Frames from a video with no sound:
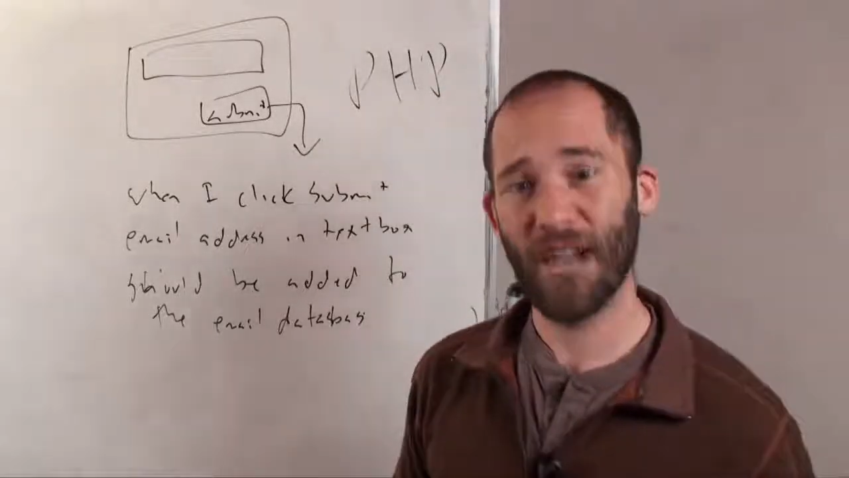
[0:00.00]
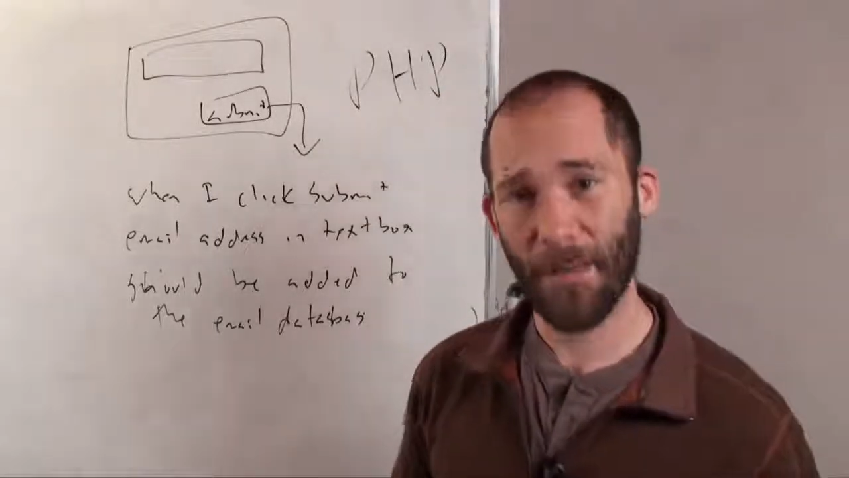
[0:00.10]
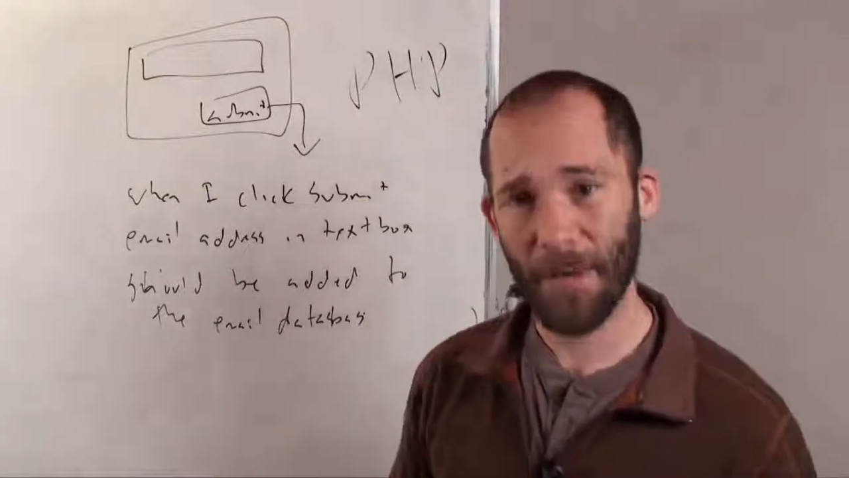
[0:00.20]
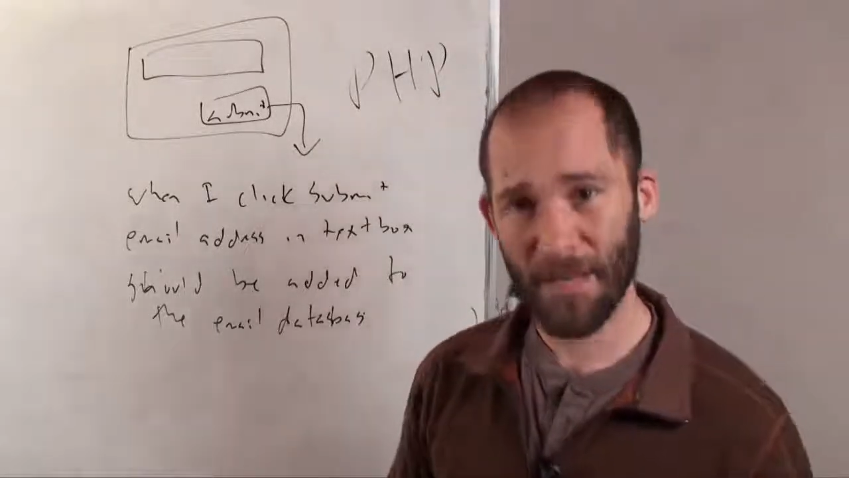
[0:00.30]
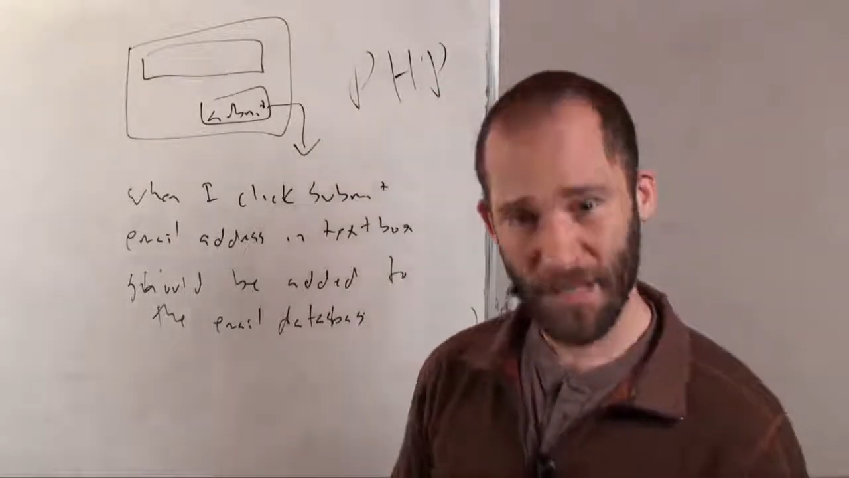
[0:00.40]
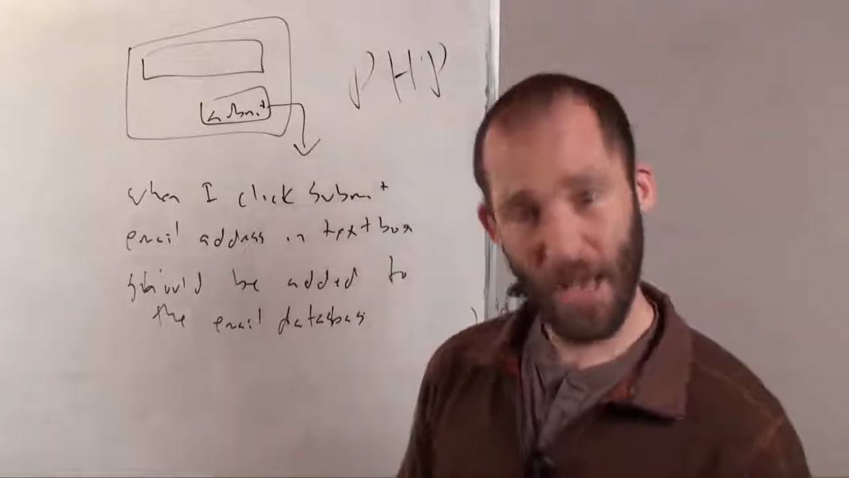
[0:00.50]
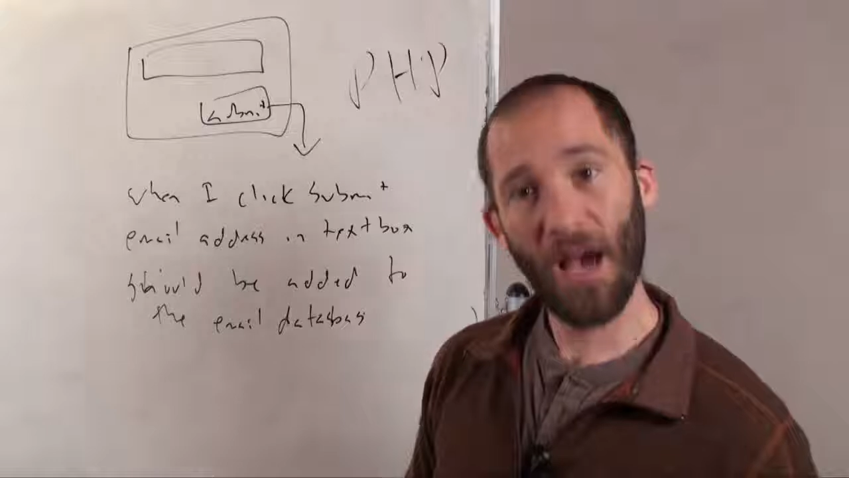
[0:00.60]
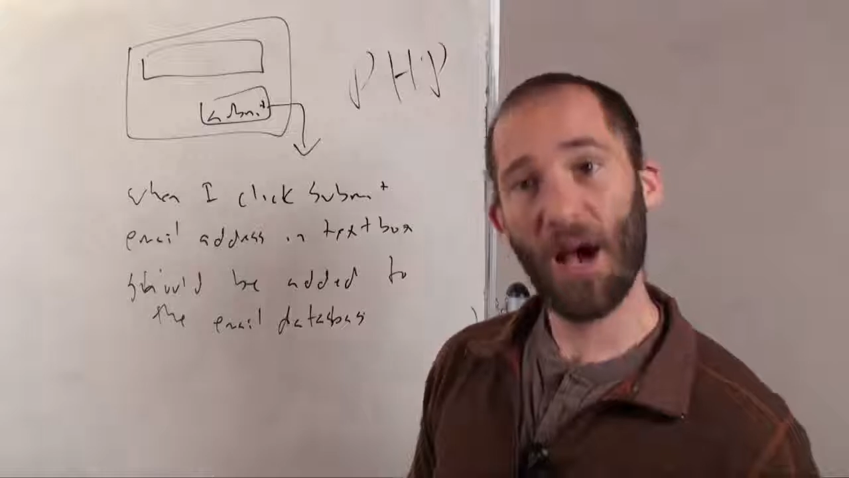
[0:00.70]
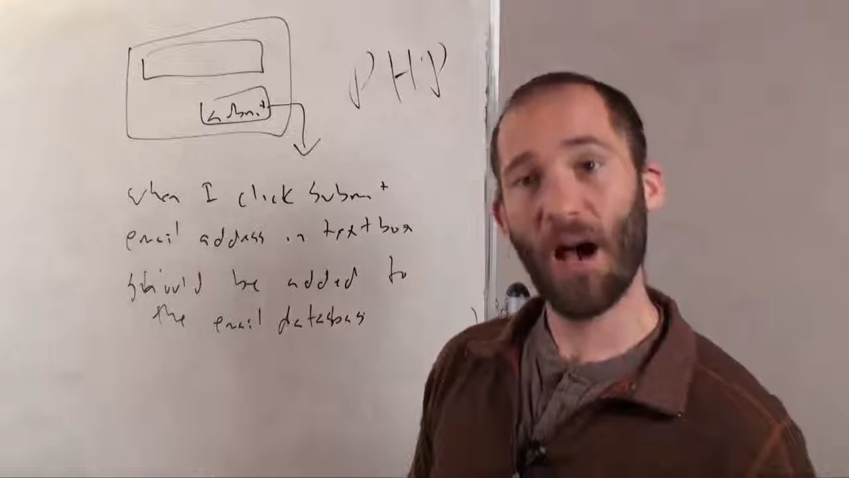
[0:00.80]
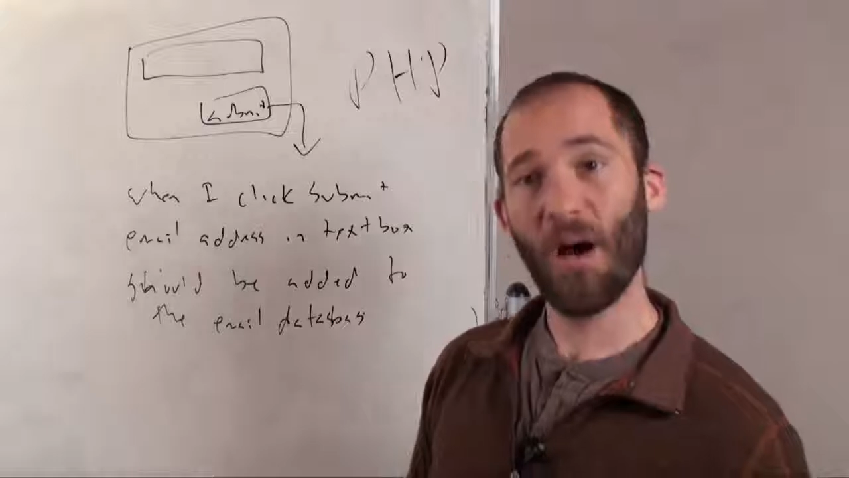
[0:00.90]
topics
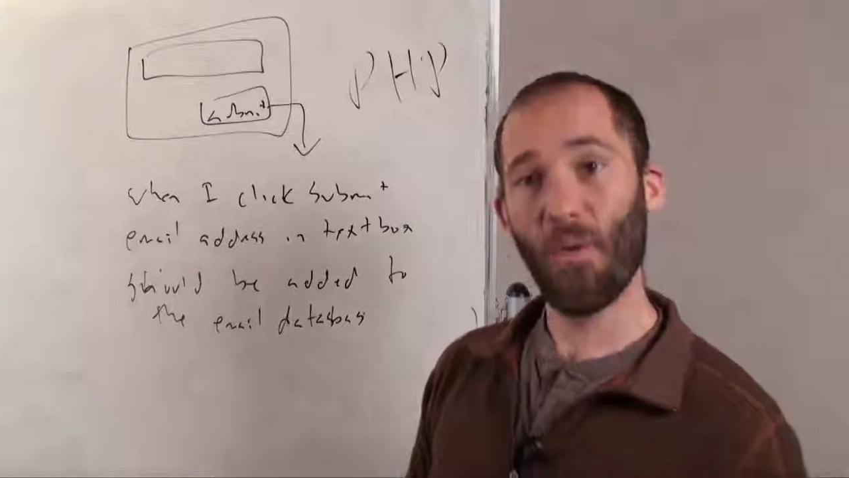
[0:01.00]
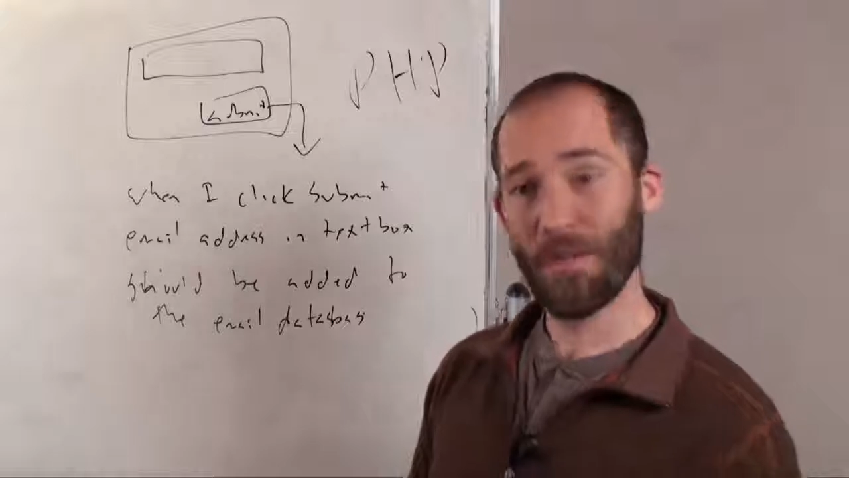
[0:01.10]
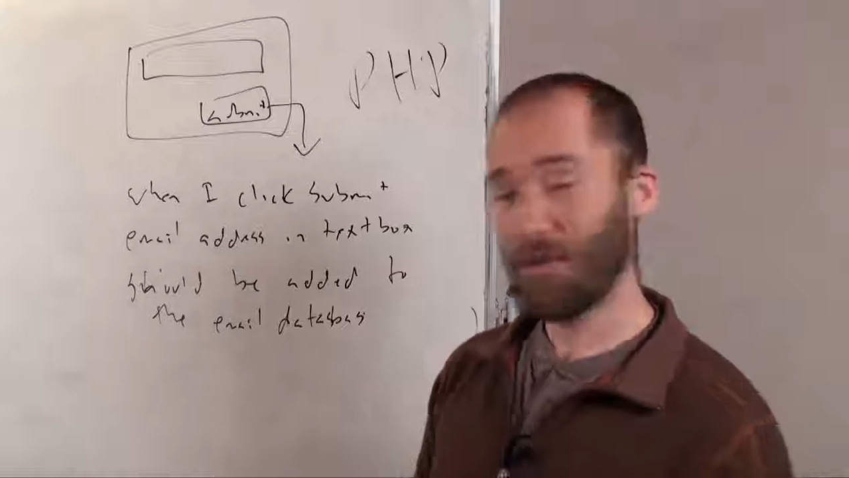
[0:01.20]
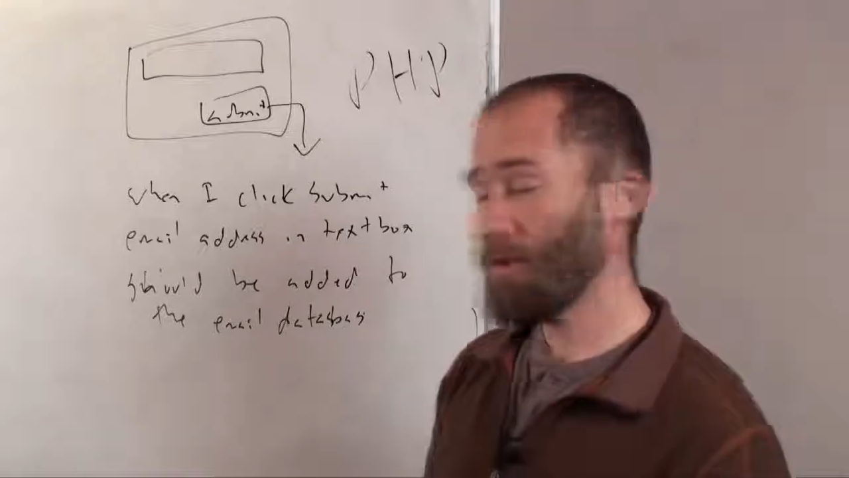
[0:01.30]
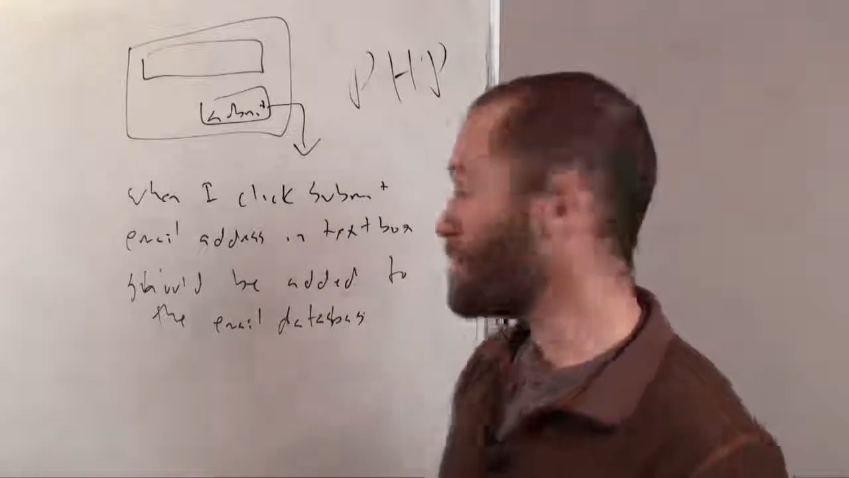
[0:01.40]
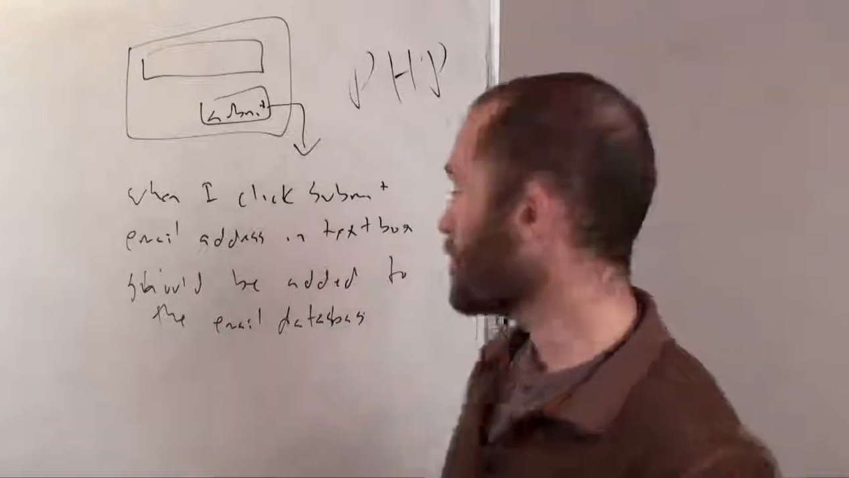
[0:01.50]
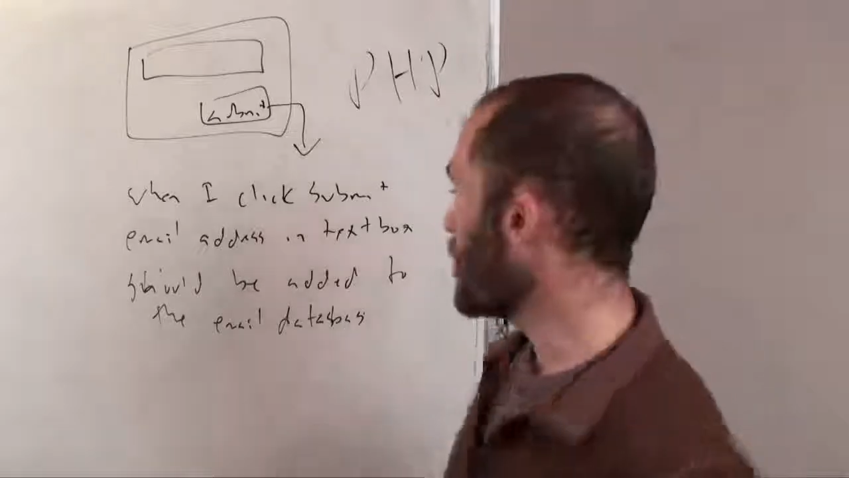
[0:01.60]
with doing